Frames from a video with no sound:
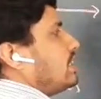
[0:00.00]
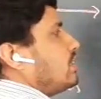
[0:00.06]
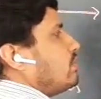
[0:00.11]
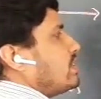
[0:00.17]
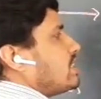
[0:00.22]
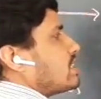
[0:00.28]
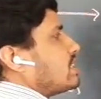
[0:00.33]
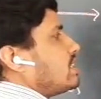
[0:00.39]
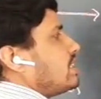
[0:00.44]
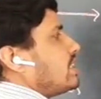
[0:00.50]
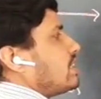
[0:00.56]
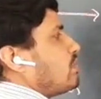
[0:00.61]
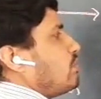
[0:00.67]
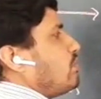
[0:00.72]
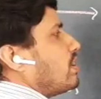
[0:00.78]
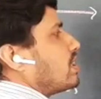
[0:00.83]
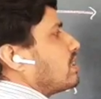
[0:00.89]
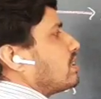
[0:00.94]
where they
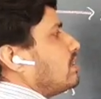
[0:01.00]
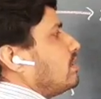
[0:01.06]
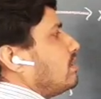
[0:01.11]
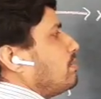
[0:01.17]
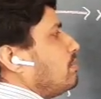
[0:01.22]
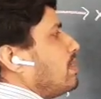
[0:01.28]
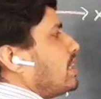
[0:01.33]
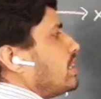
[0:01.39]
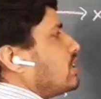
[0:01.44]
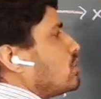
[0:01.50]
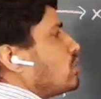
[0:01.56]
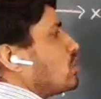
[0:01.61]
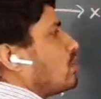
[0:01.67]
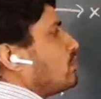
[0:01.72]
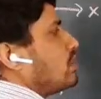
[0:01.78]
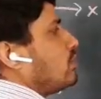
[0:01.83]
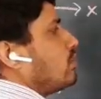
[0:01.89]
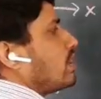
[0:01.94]
are
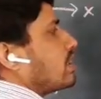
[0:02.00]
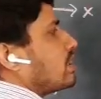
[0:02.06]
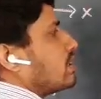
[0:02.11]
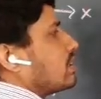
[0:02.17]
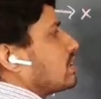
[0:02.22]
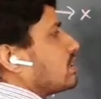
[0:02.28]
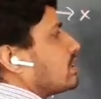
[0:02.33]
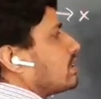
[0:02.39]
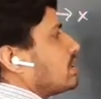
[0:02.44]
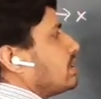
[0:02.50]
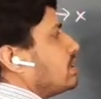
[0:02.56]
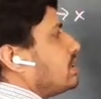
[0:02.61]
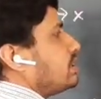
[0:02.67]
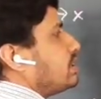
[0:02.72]
magnitude of the vectors,